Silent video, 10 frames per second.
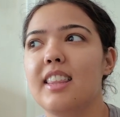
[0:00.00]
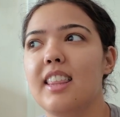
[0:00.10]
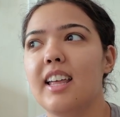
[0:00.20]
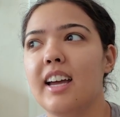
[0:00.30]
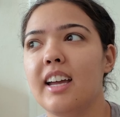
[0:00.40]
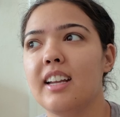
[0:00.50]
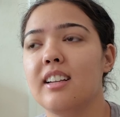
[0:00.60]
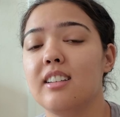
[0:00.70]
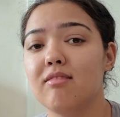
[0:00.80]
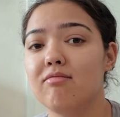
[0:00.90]
that
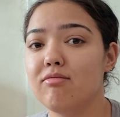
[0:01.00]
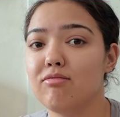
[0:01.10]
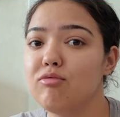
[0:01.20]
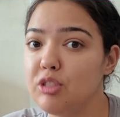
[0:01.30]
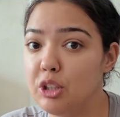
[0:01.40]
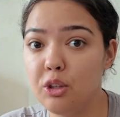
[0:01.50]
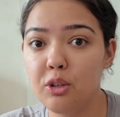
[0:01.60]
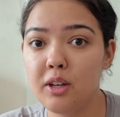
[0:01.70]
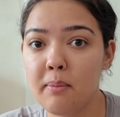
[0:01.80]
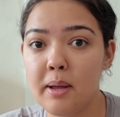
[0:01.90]
you
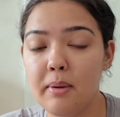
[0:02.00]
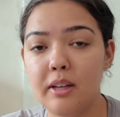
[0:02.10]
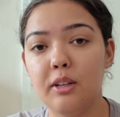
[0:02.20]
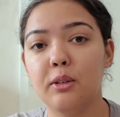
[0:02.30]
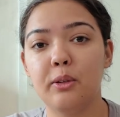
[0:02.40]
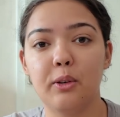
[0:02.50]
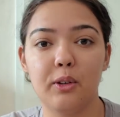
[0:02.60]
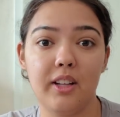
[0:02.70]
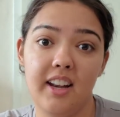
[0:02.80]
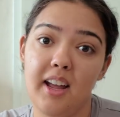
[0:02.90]
could maybe do
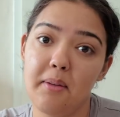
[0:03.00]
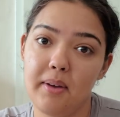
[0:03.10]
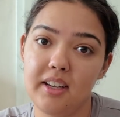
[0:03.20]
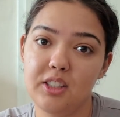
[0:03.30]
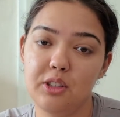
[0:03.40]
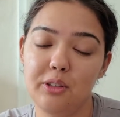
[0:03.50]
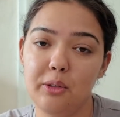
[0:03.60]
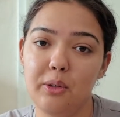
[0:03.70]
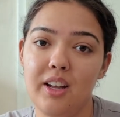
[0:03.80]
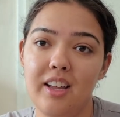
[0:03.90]
or that I might
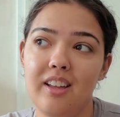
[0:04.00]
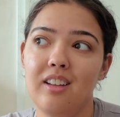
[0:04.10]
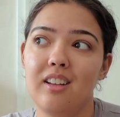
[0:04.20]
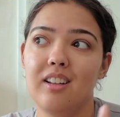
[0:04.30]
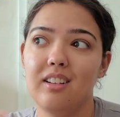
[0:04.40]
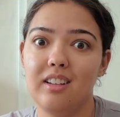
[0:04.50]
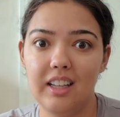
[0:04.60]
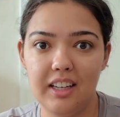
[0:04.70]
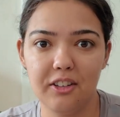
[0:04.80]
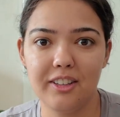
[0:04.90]
do
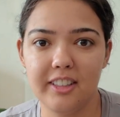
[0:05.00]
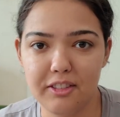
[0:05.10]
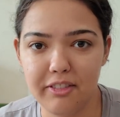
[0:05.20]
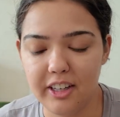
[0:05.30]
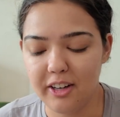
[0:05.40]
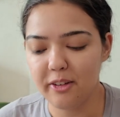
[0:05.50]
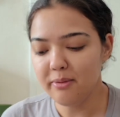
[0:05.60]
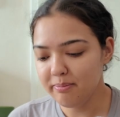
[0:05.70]
later in this video.